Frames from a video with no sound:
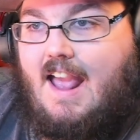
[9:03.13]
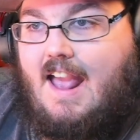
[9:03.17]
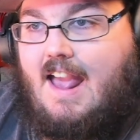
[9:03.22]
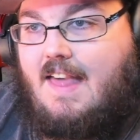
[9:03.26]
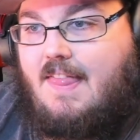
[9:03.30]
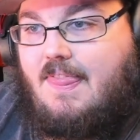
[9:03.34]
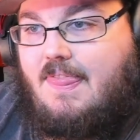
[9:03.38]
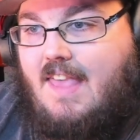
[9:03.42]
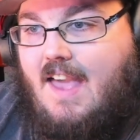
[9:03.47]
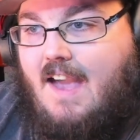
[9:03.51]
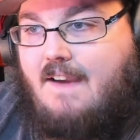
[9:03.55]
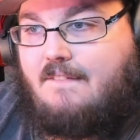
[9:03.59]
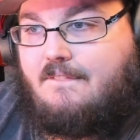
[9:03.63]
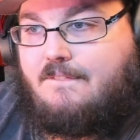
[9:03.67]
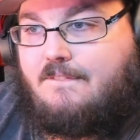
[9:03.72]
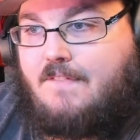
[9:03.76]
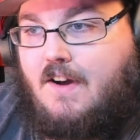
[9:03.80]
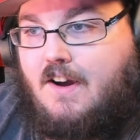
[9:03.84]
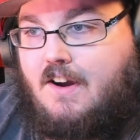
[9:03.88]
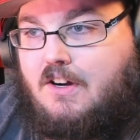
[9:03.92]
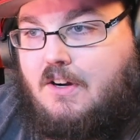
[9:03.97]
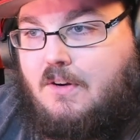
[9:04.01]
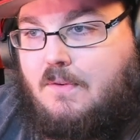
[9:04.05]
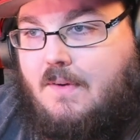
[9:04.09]
And that
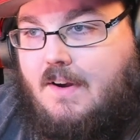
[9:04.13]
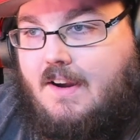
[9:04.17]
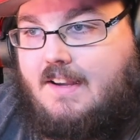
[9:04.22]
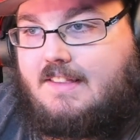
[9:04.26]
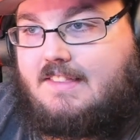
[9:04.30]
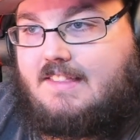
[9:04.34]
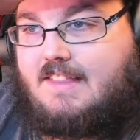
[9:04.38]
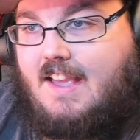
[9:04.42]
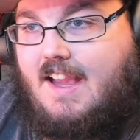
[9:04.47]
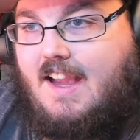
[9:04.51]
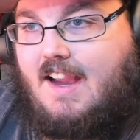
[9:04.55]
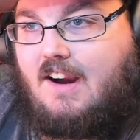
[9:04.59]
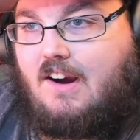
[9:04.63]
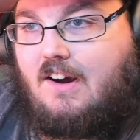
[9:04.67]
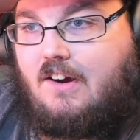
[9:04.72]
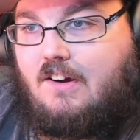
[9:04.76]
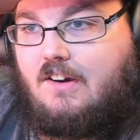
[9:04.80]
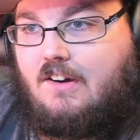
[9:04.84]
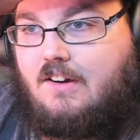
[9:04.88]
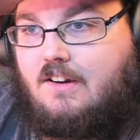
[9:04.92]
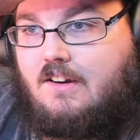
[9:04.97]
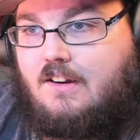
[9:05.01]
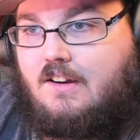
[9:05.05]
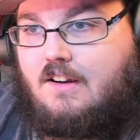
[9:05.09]
fucker right
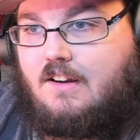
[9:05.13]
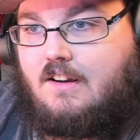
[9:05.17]
there,